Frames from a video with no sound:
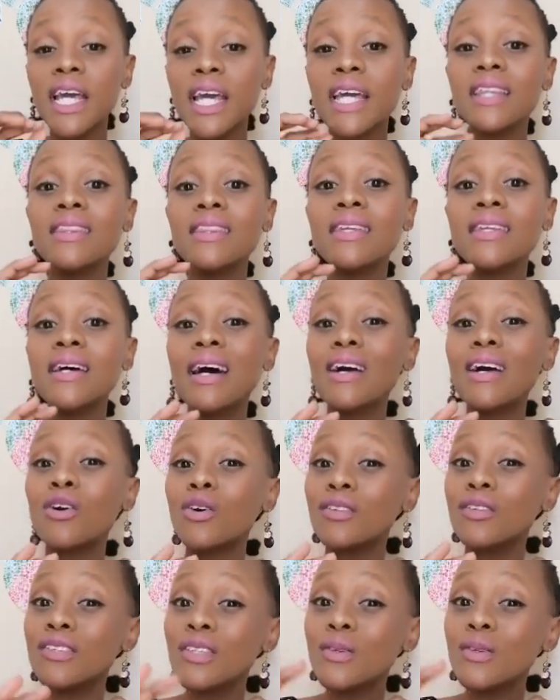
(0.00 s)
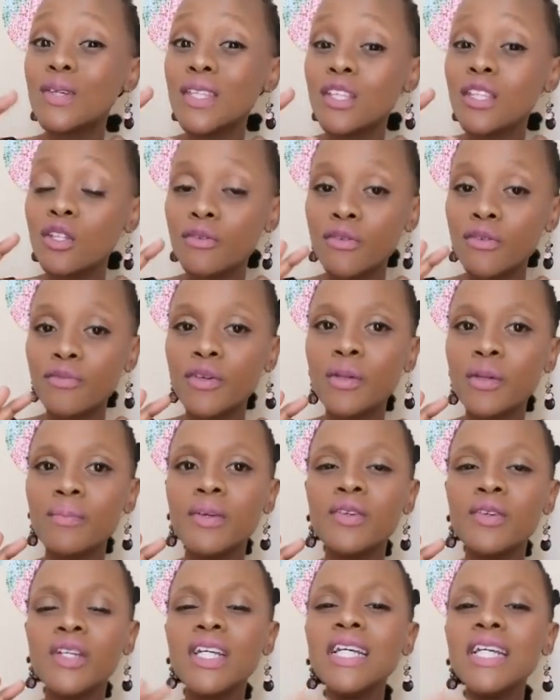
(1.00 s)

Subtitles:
and the consequences of a failed marriage.